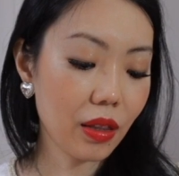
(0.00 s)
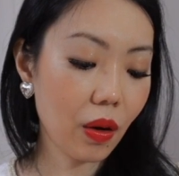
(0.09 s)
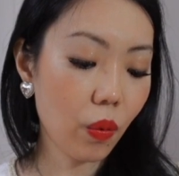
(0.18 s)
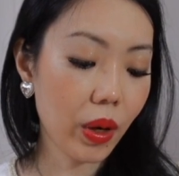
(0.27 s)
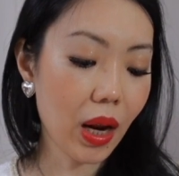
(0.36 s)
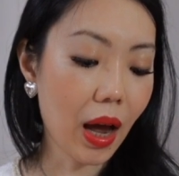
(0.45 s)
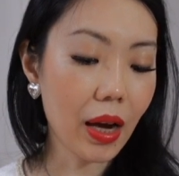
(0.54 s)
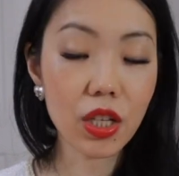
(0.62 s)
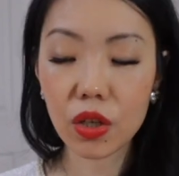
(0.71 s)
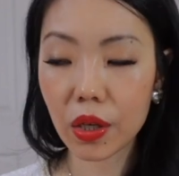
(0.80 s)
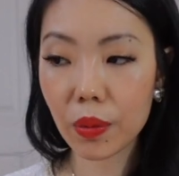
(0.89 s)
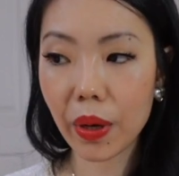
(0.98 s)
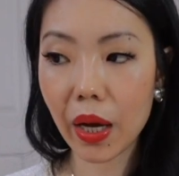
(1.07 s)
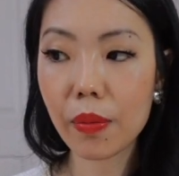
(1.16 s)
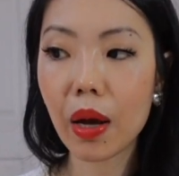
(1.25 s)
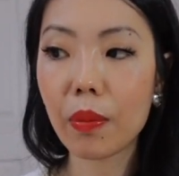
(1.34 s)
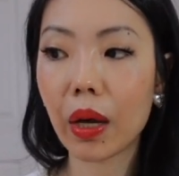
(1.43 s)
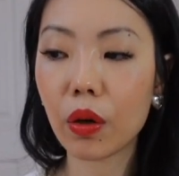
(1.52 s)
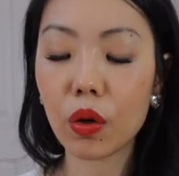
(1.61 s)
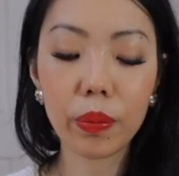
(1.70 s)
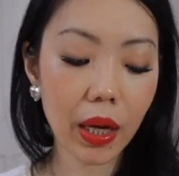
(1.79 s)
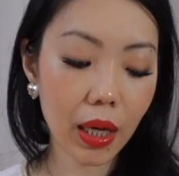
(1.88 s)
think when I started buying my
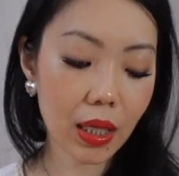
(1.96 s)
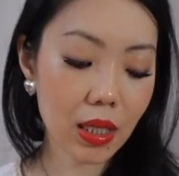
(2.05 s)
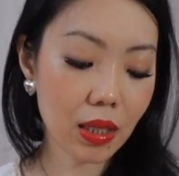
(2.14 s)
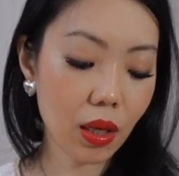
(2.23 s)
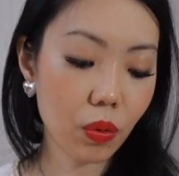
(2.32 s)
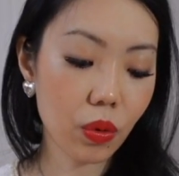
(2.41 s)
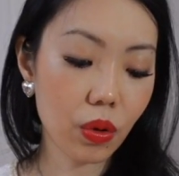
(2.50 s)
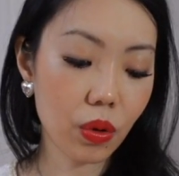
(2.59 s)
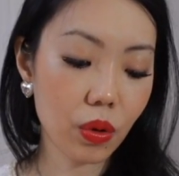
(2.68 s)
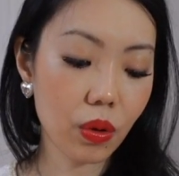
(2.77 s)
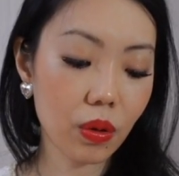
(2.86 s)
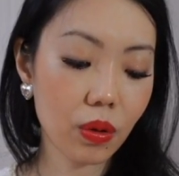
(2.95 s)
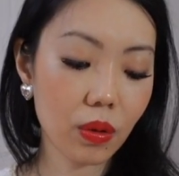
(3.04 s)
micro bags, they were